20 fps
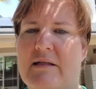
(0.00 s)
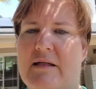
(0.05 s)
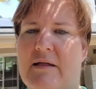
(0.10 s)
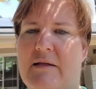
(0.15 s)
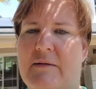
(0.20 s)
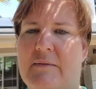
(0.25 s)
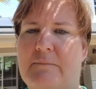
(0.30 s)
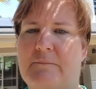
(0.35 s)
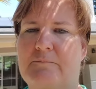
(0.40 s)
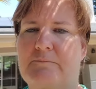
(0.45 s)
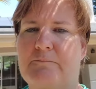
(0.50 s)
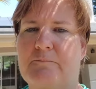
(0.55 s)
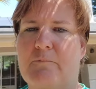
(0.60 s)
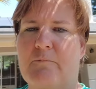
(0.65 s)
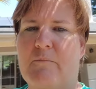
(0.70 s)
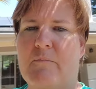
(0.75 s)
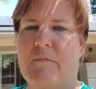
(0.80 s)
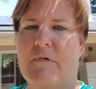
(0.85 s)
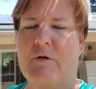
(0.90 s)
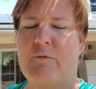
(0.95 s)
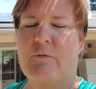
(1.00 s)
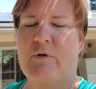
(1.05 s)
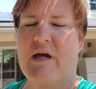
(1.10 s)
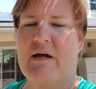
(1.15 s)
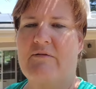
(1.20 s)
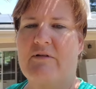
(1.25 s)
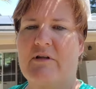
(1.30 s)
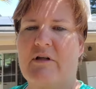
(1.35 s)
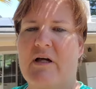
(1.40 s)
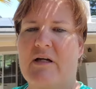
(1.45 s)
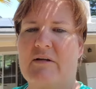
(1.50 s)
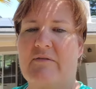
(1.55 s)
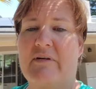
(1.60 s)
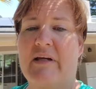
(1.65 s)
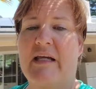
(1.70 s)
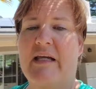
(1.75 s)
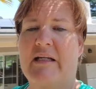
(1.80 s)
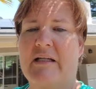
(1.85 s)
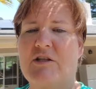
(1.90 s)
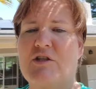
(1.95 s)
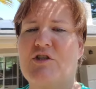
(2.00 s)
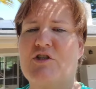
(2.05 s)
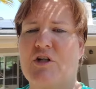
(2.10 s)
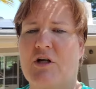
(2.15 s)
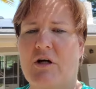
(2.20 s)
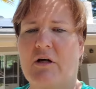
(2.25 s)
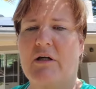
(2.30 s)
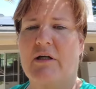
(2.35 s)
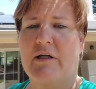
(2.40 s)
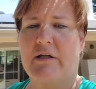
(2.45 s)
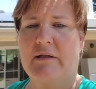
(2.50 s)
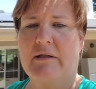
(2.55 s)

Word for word: Um, we have a lot of hidden junk